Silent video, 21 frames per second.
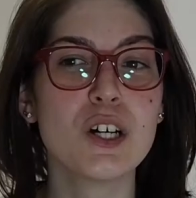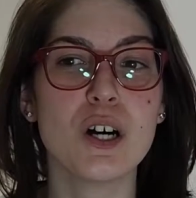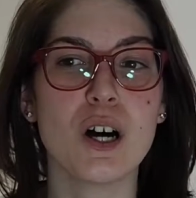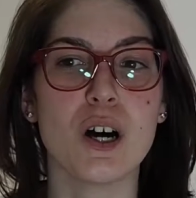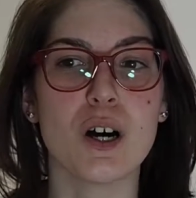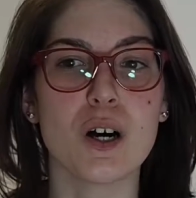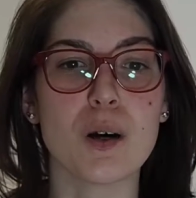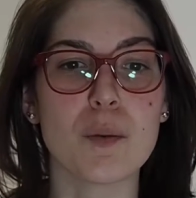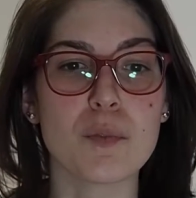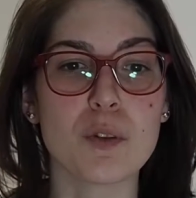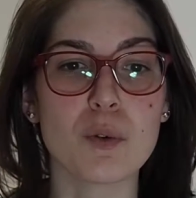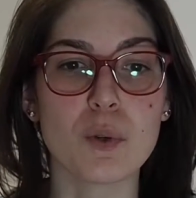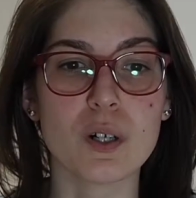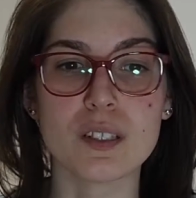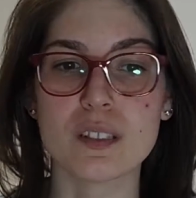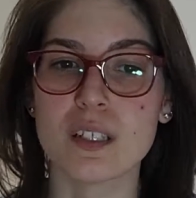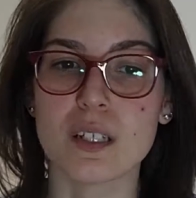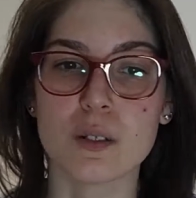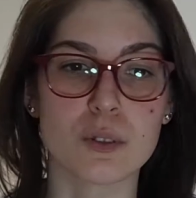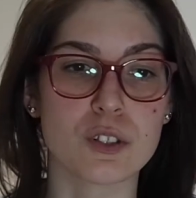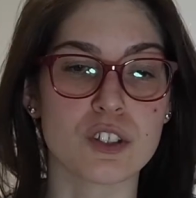The ones
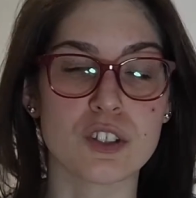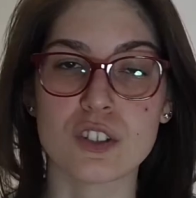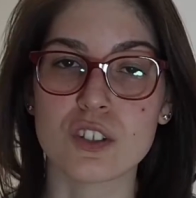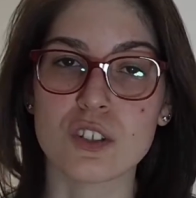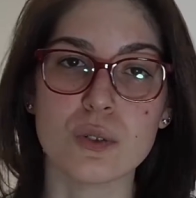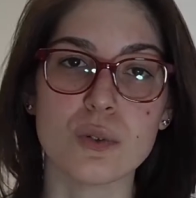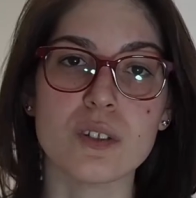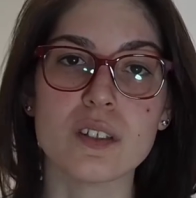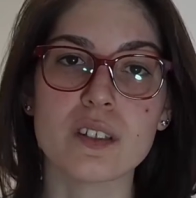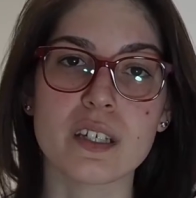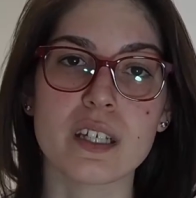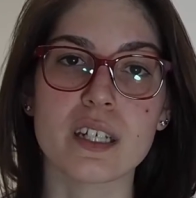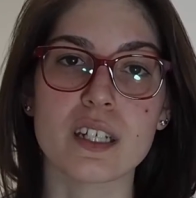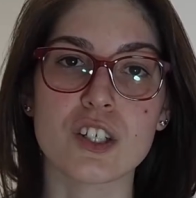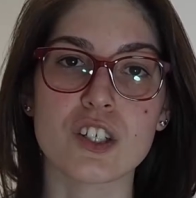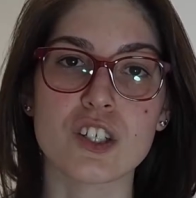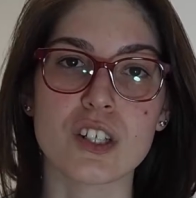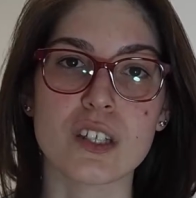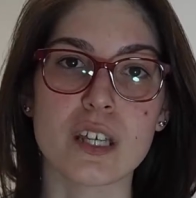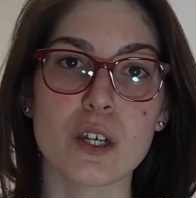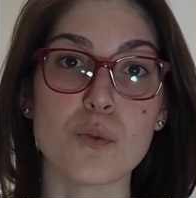that were just too
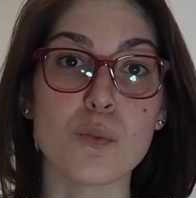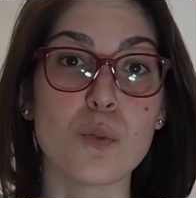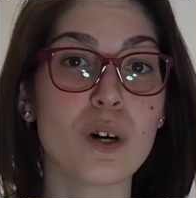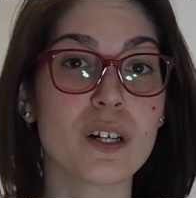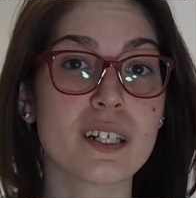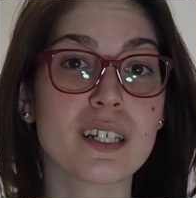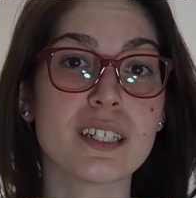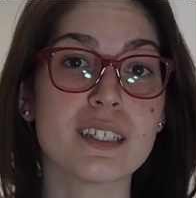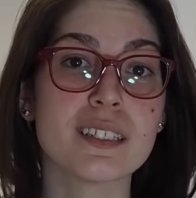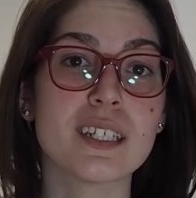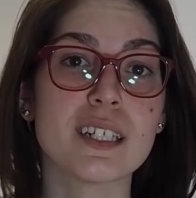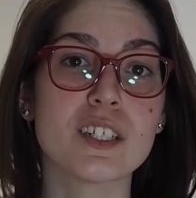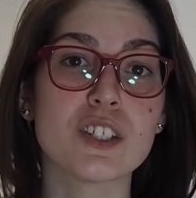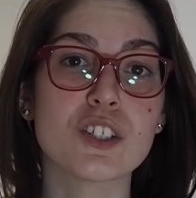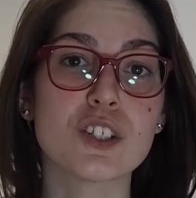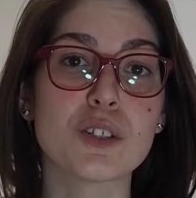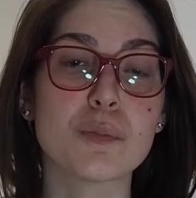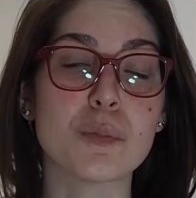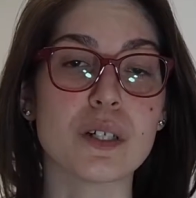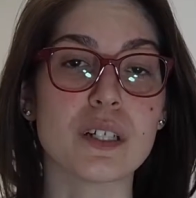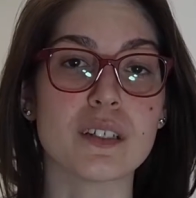skittish and they wanted
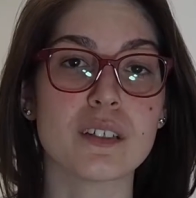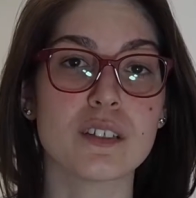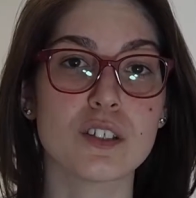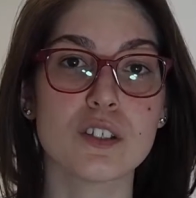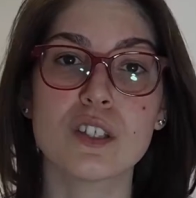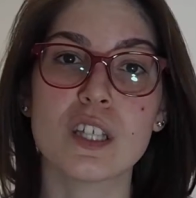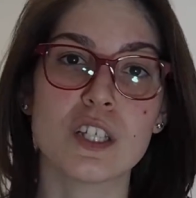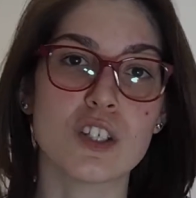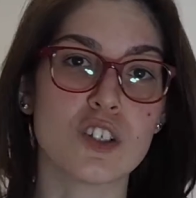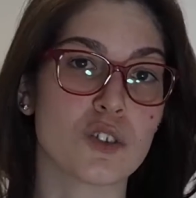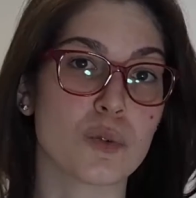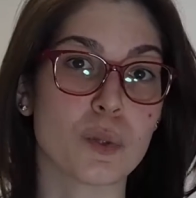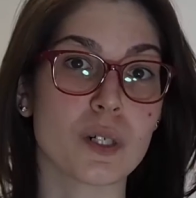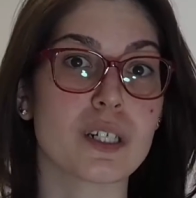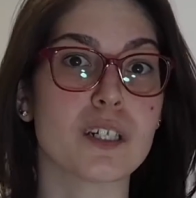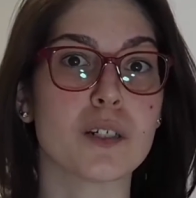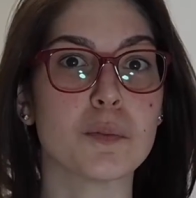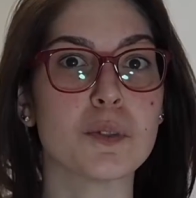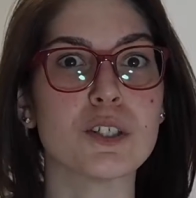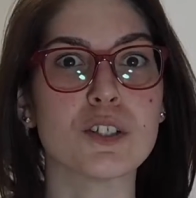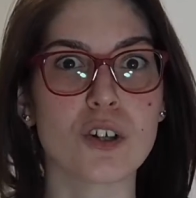attention, but they just wanted
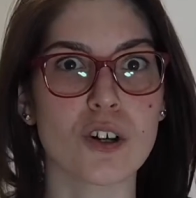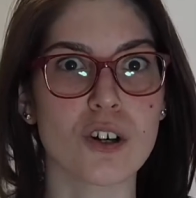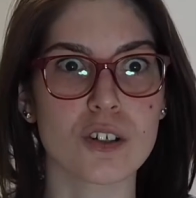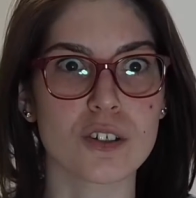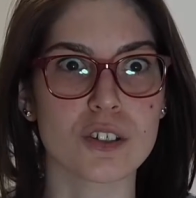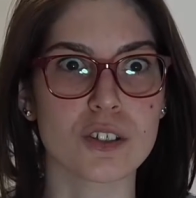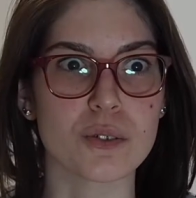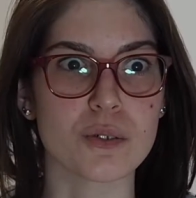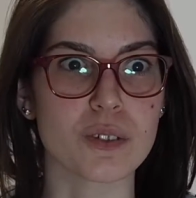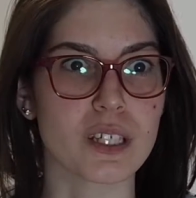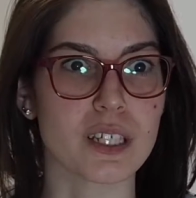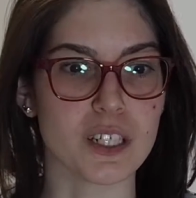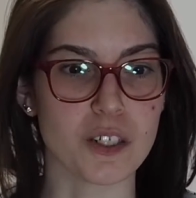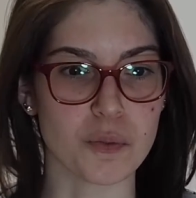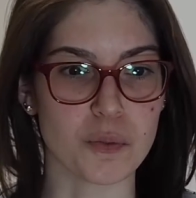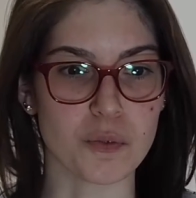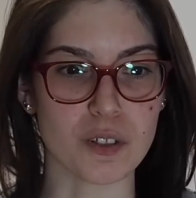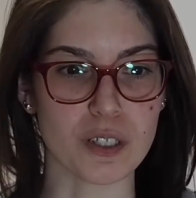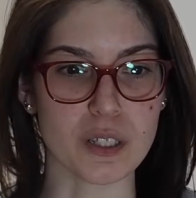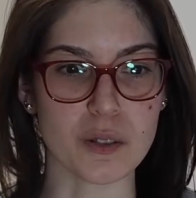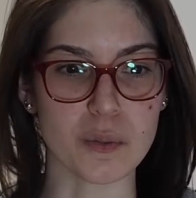to be talked to. They didn't
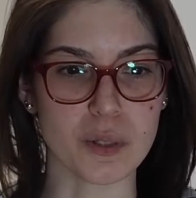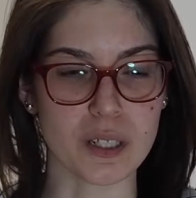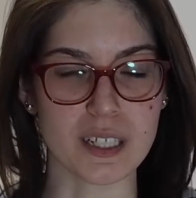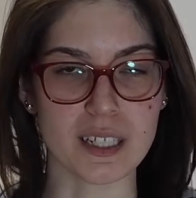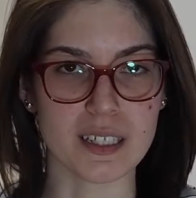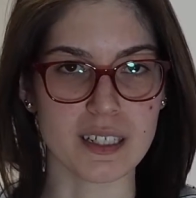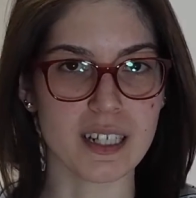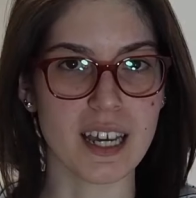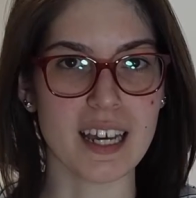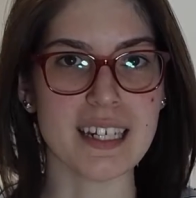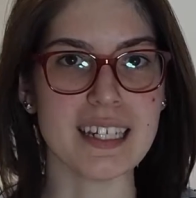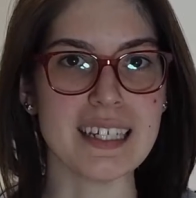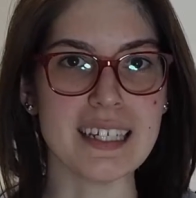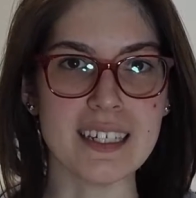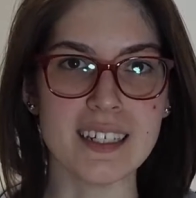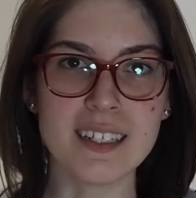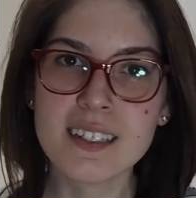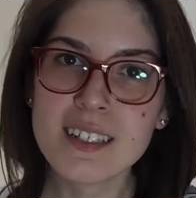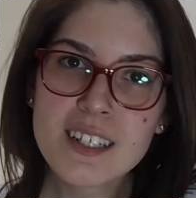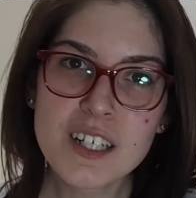really want any